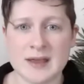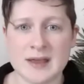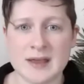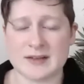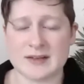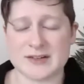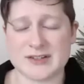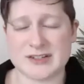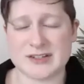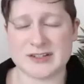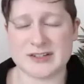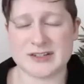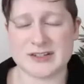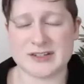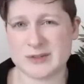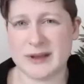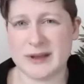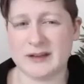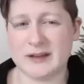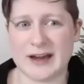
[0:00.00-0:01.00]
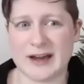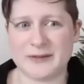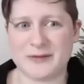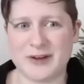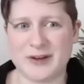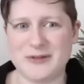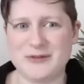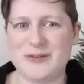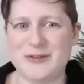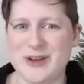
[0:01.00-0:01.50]
There seems to be a lot
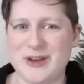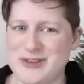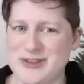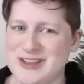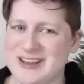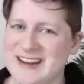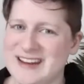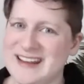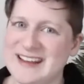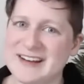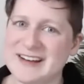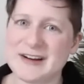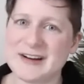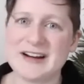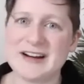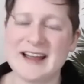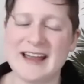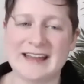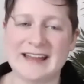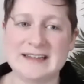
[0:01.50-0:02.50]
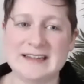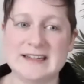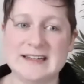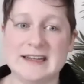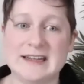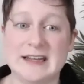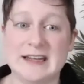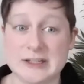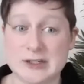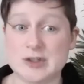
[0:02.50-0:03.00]
of confusion here, and
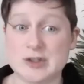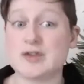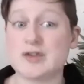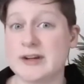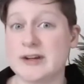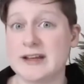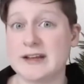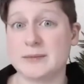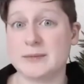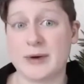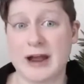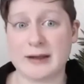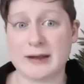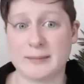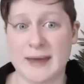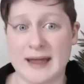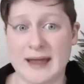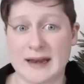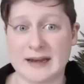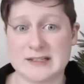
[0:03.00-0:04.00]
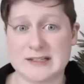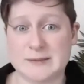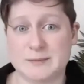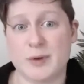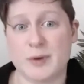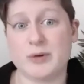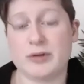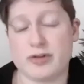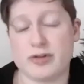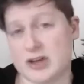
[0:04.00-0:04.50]
history and pragmatics
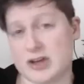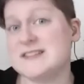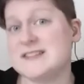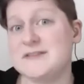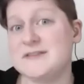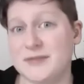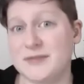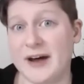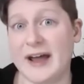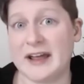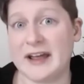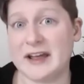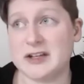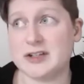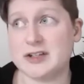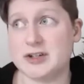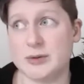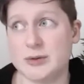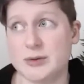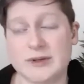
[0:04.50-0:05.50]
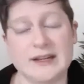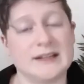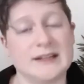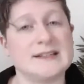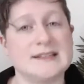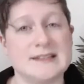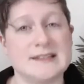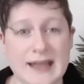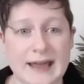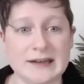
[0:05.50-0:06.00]
both justify it to an
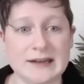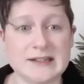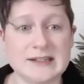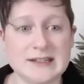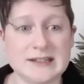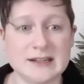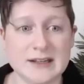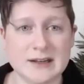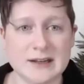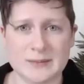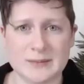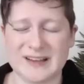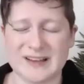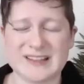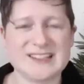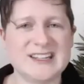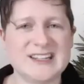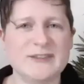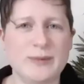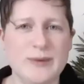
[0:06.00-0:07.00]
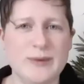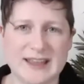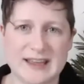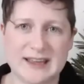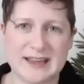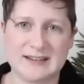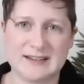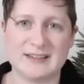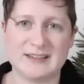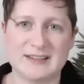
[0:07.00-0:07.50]
extent. But let's see if we
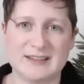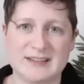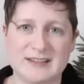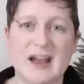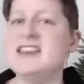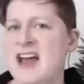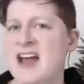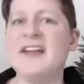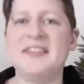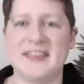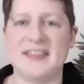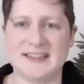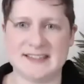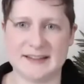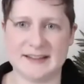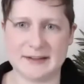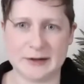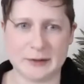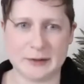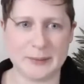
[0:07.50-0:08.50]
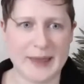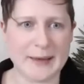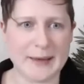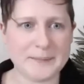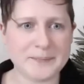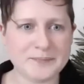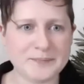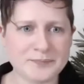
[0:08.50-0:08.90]
can unknot this a little bit.